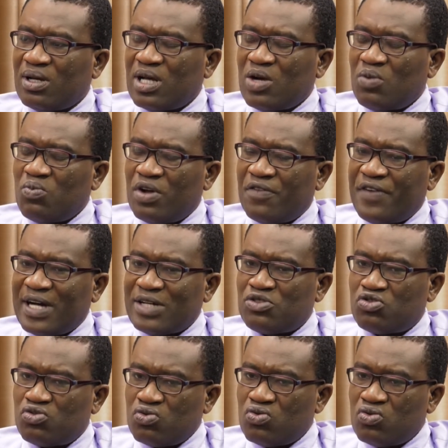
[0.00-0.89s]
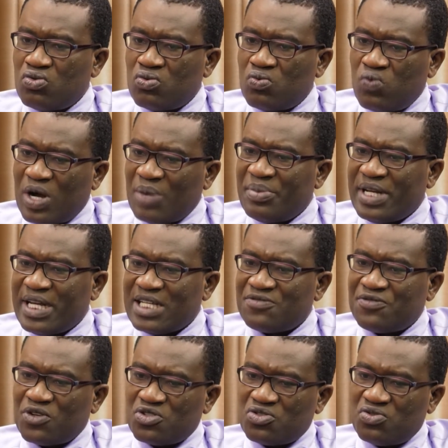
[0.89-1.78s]
We've had 2 webinars
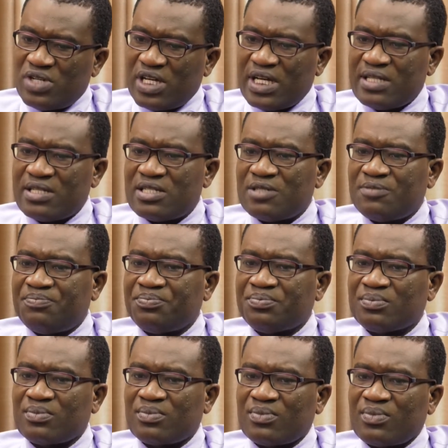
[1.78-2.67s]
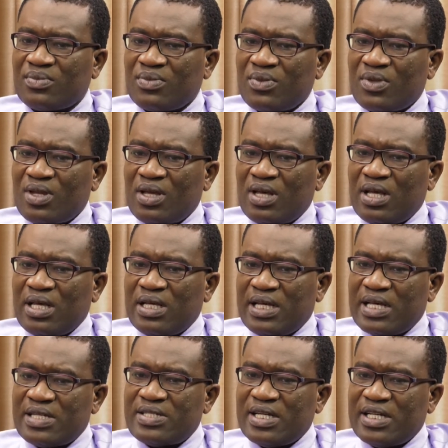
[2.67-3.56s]
for students.
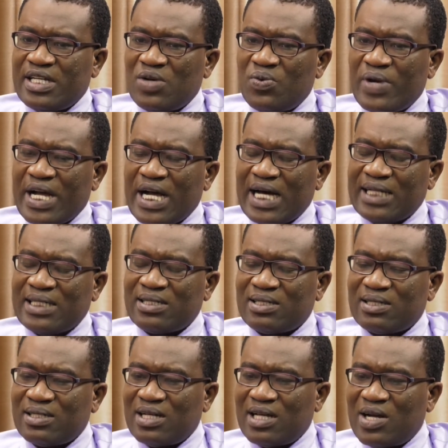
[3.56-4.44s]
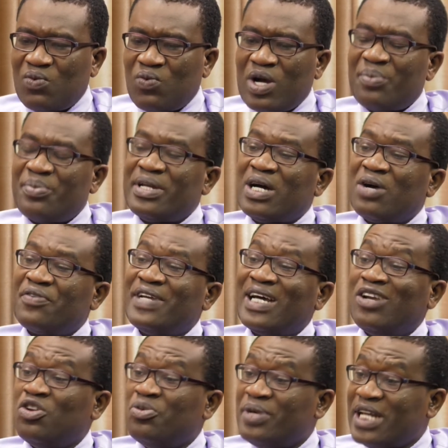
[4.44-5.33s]
Yesterday we had a webinar with the
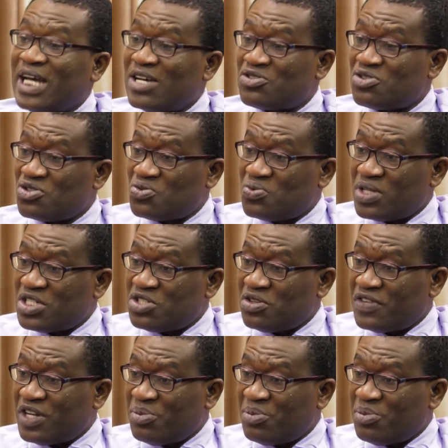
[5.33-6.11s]
Alumni Association of the